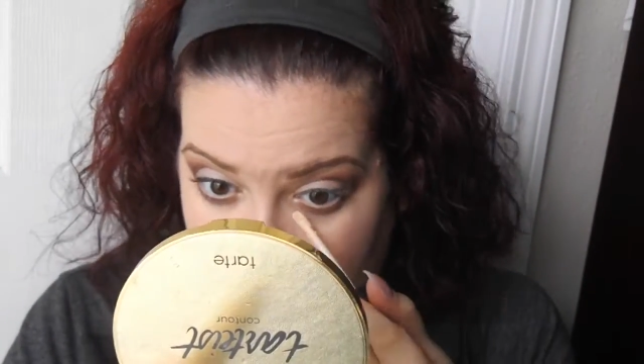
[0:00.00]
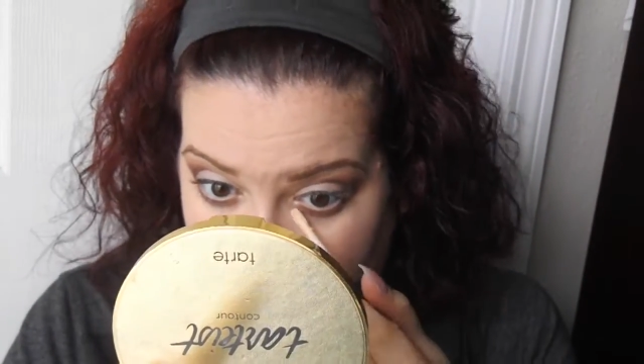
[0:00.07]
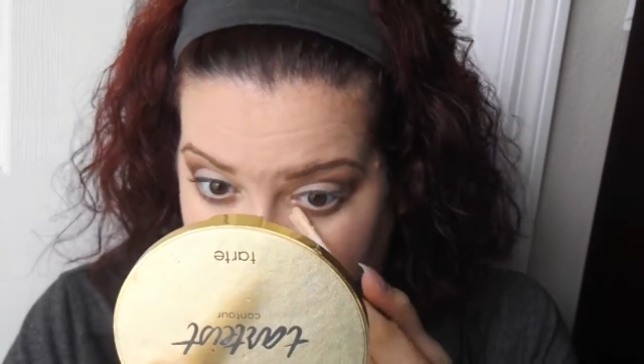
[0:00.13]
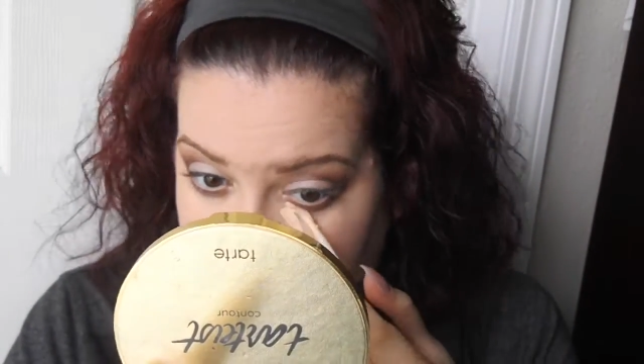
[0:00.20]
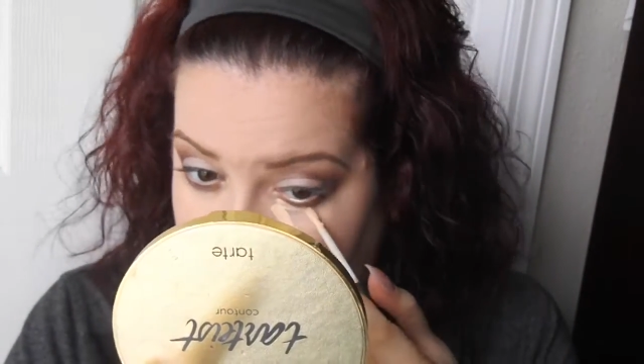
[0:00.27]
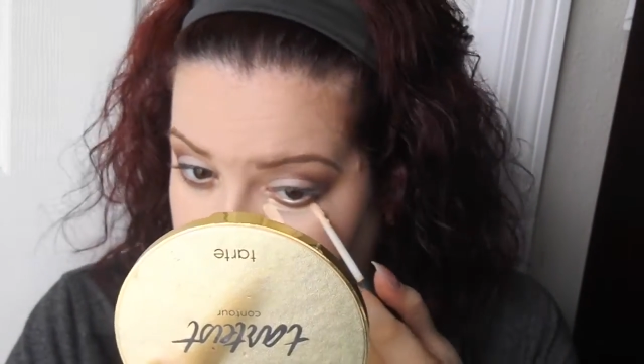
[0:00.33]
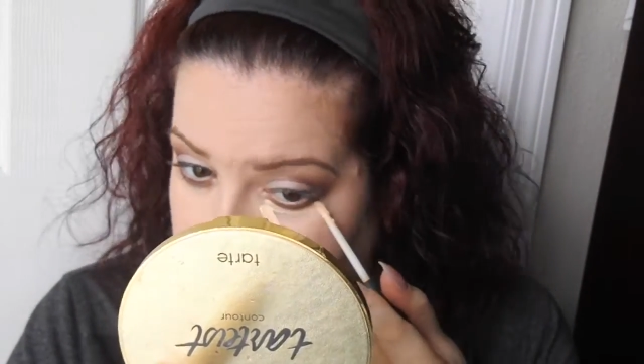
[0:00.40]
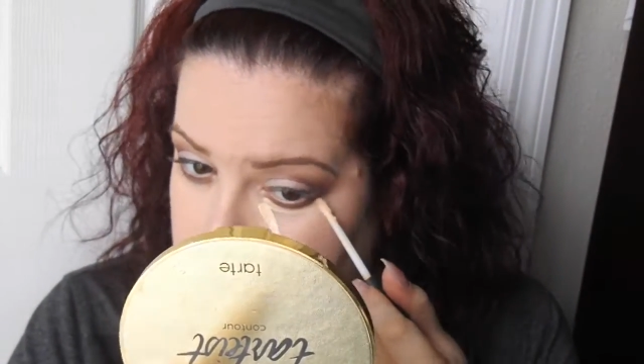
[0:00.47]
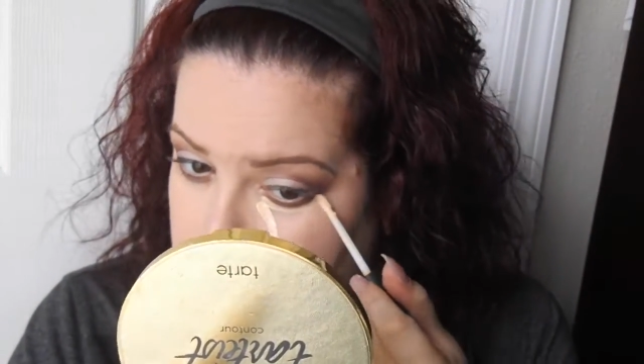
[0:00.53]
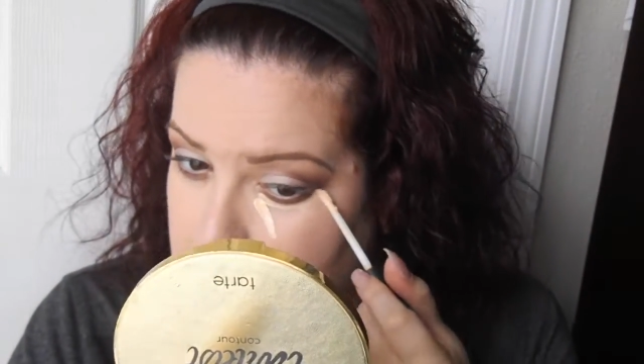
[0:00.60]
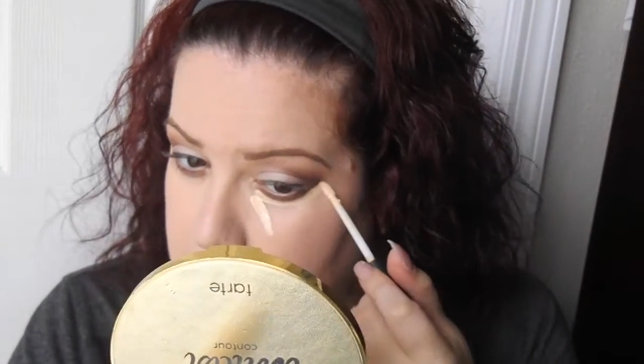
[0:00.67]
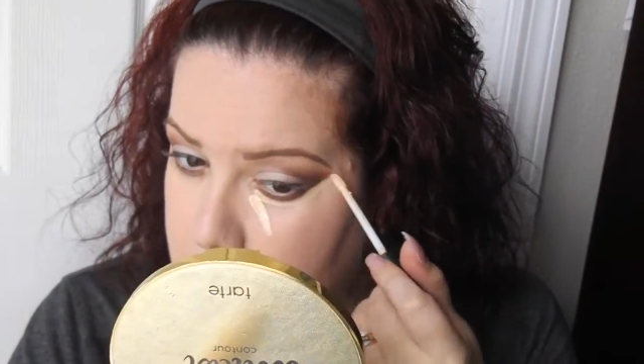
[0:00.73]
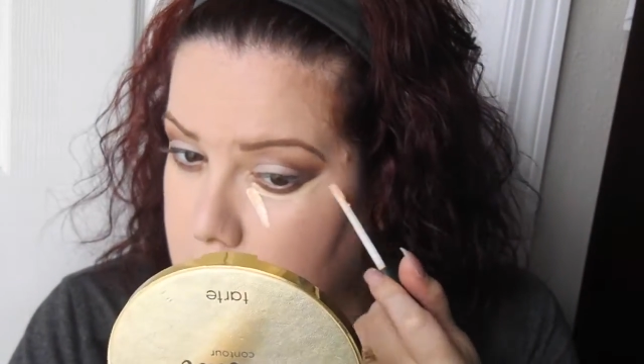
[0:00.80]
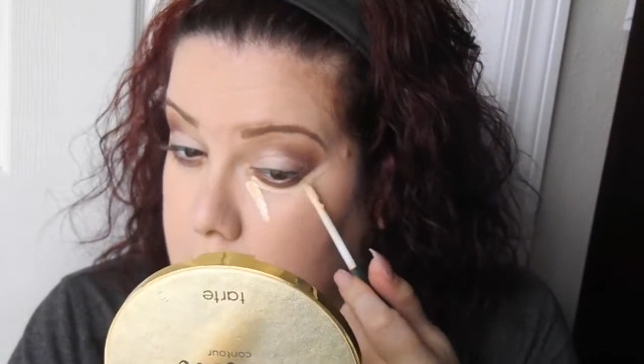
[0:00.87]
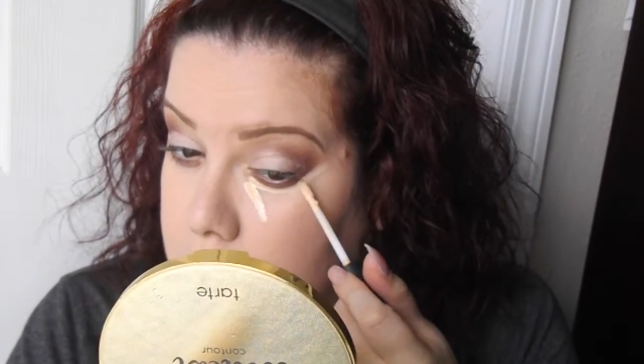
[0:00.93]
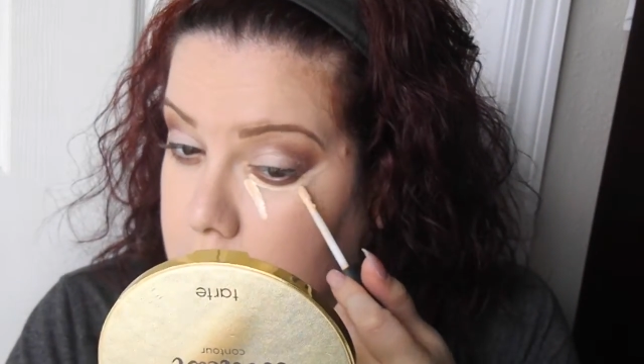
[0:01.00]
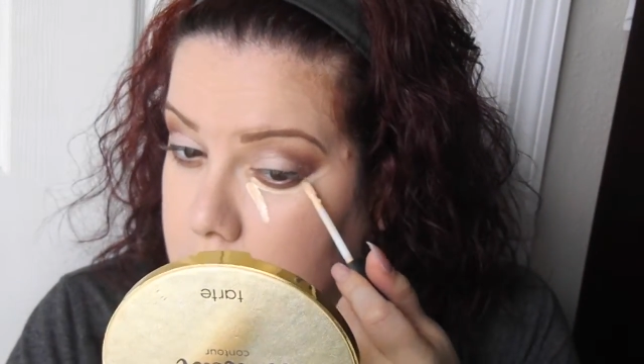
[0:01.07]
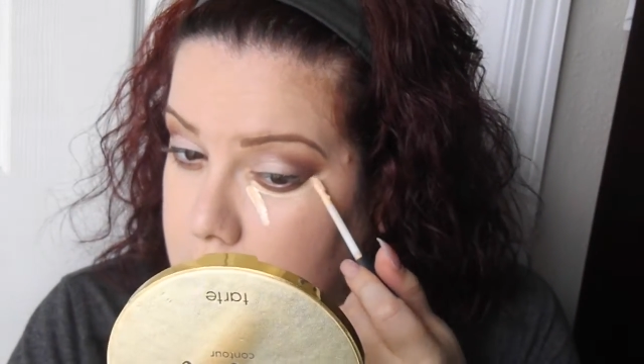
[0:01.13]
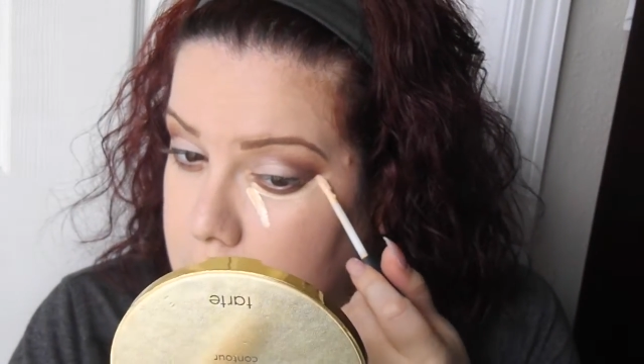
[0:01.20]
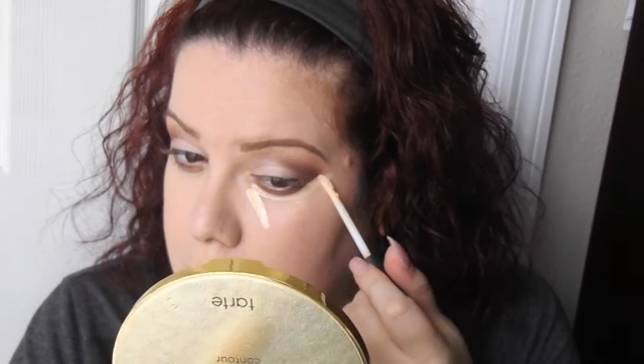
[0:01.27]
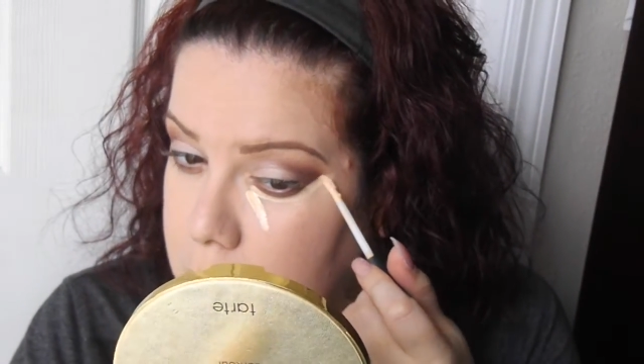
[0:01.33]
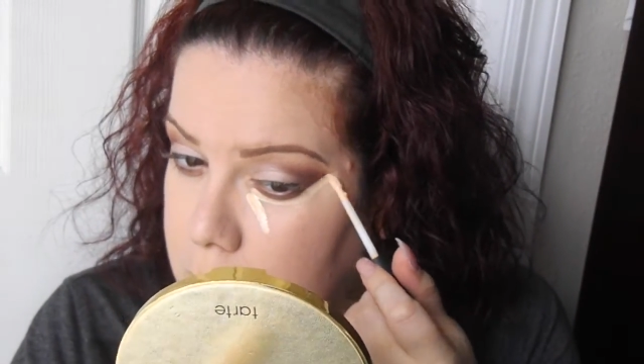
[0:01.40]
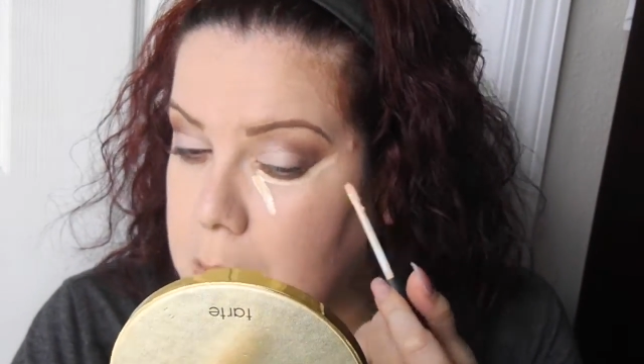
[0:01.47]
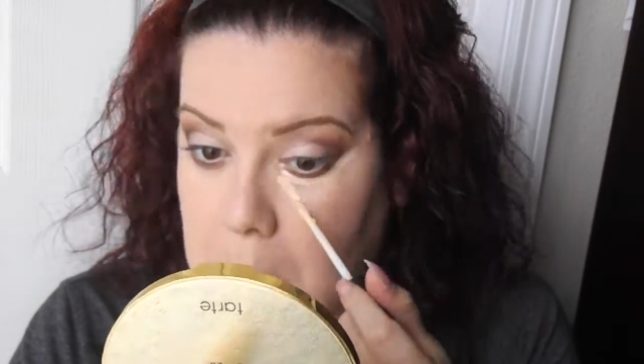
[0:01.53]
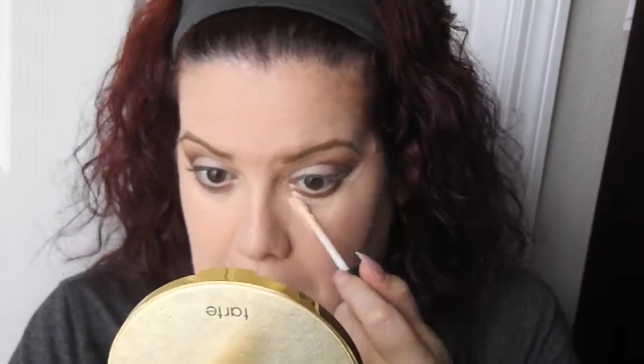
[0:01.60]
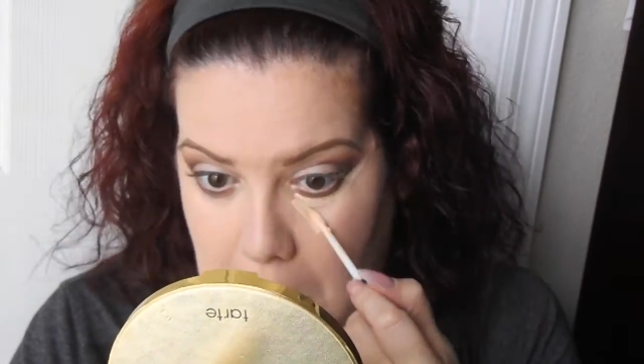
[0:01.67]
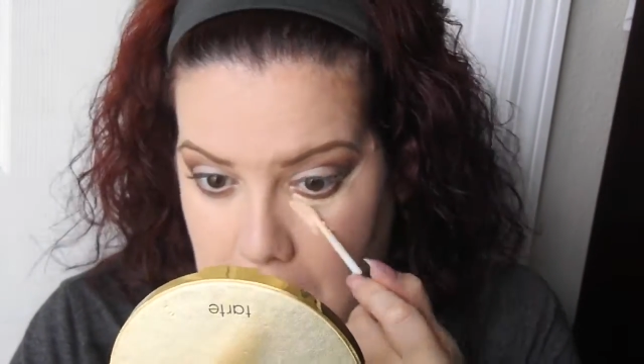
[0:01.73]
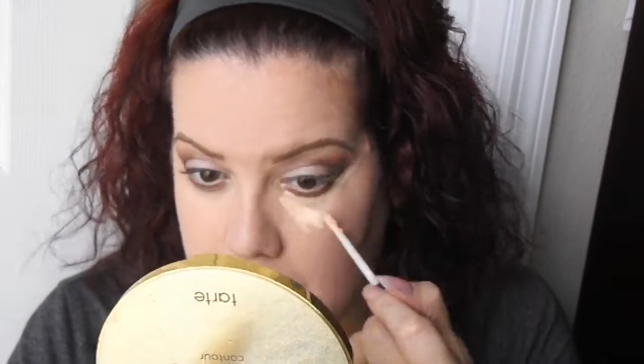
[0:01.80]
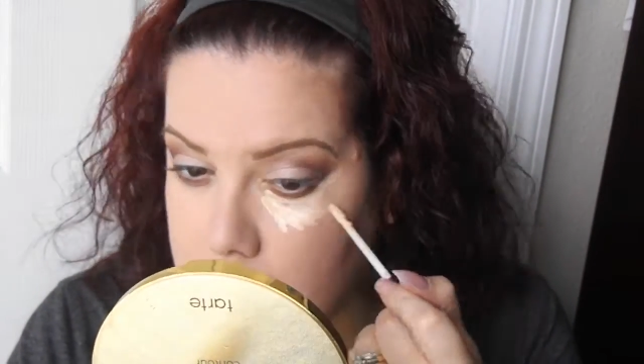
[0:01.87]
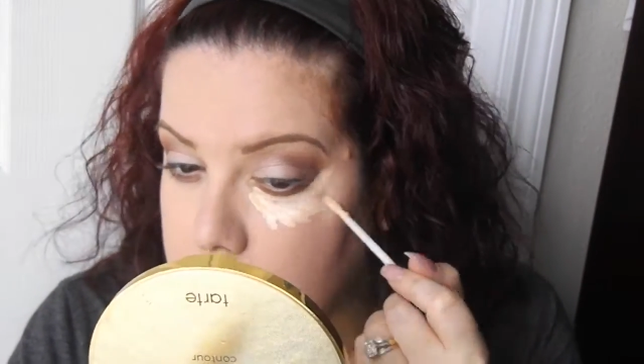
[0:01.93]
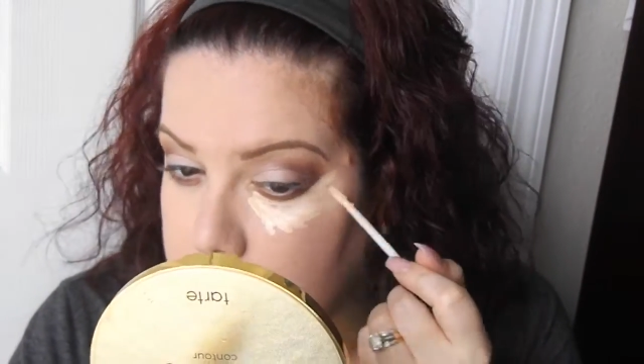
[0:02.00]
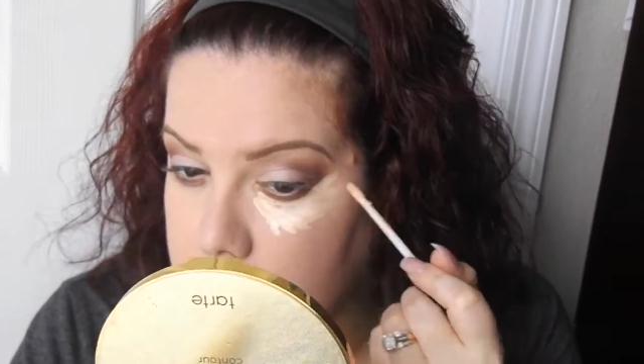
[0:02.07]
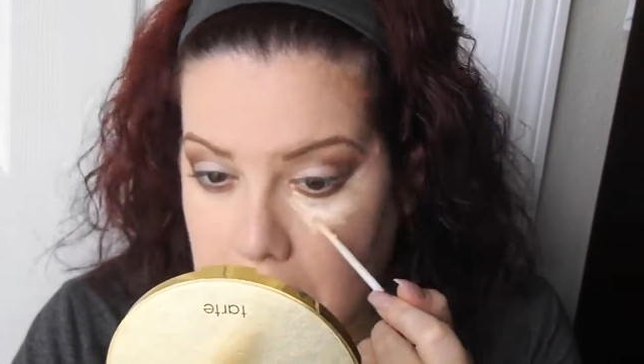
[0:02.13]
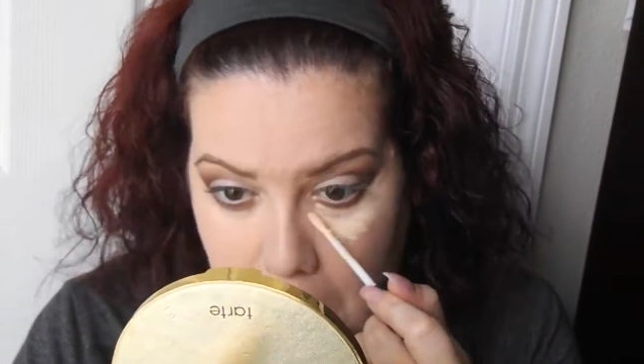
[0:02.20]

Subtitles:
And here I am applying concealer,